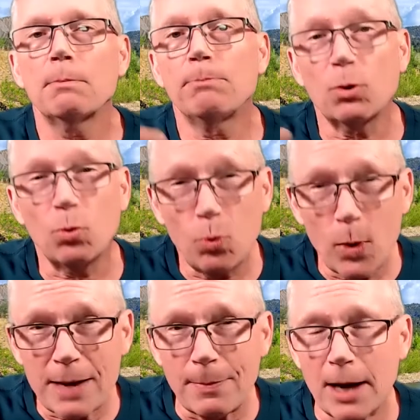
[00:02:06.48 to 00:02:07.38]
But
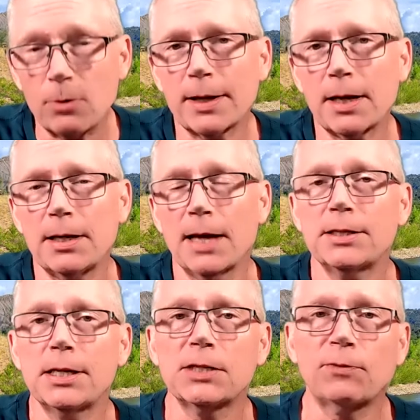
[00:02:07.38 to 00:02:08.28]
we might
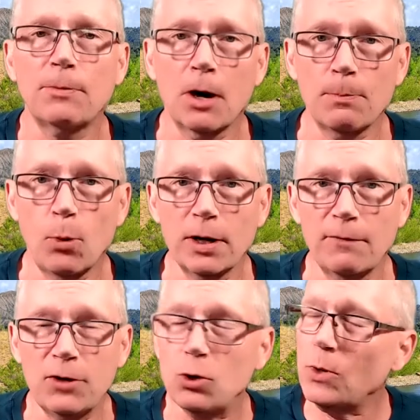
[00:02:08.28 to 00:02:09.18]
recognize this from our point
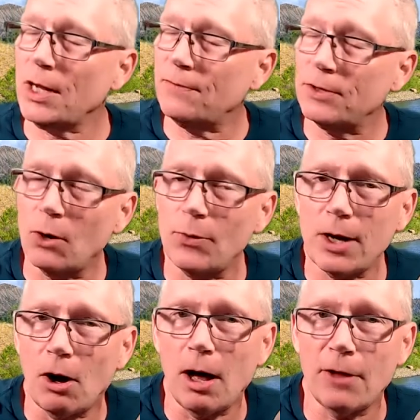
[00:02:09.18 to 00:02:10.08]
of view, even though
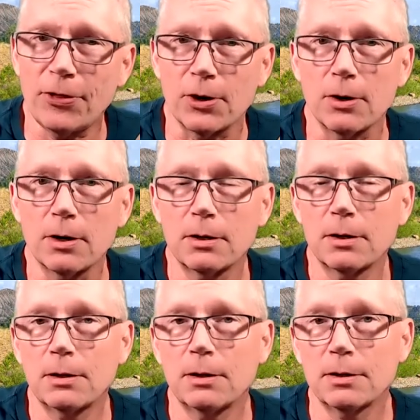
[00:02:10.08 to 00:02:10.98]
the author,
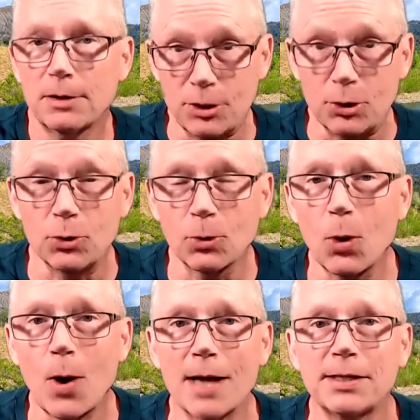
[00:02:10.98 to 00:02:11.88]

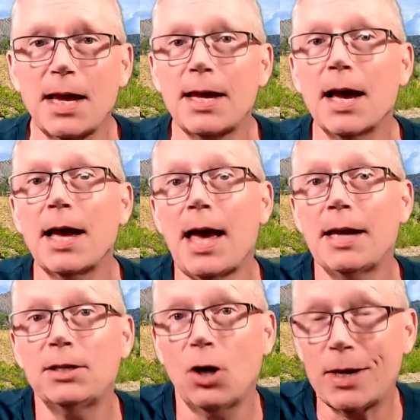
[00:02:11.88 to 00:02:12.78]
Deutero Isaiah,
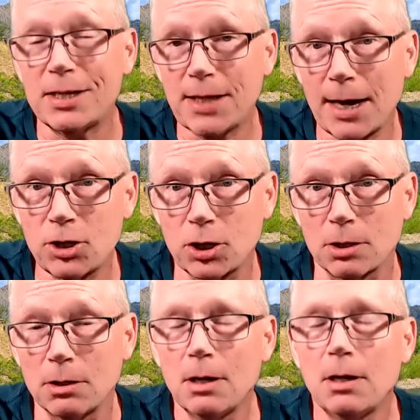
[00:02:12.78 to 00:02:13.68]
had no
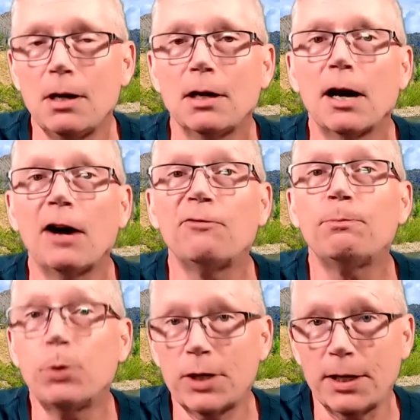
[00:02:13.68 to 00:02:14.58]
intention of
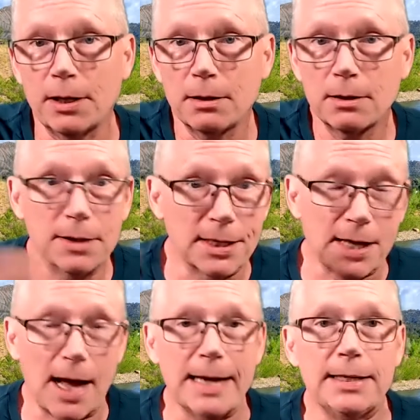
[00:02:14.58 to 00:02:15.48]
putting
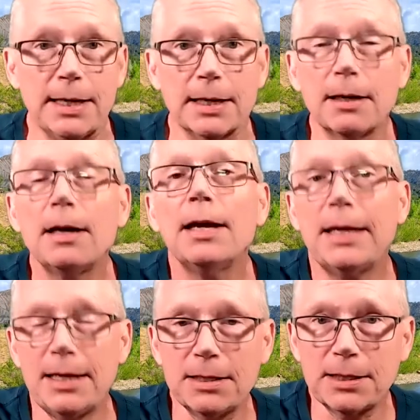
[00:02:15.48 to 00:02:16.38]
this idea
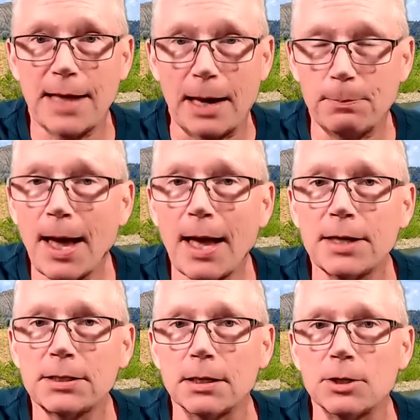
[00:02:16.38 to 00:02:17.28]
into that
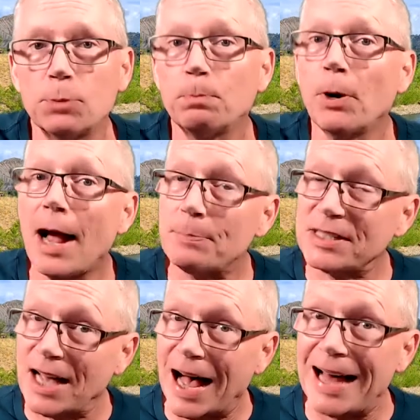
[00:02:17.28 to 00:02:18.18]
passage. Perhaps
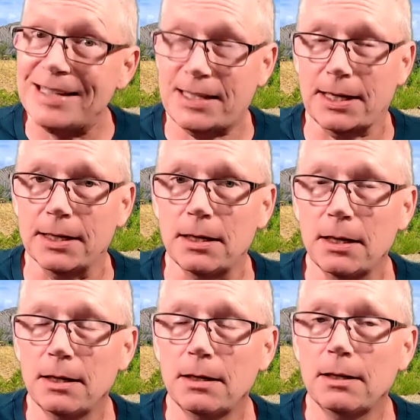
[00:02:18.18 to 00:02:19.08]
God did
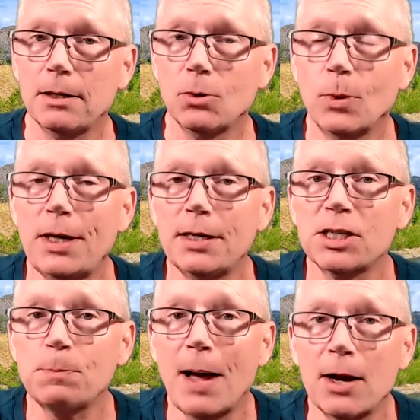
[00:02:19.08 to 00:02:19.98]
when he
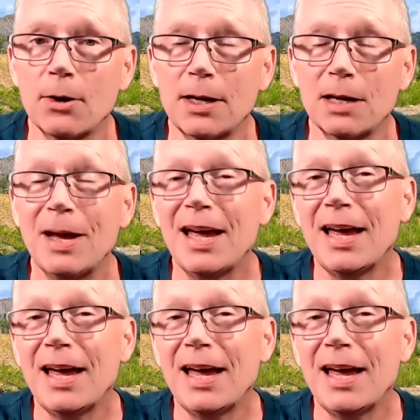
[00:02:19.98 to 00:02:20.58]
inspired him.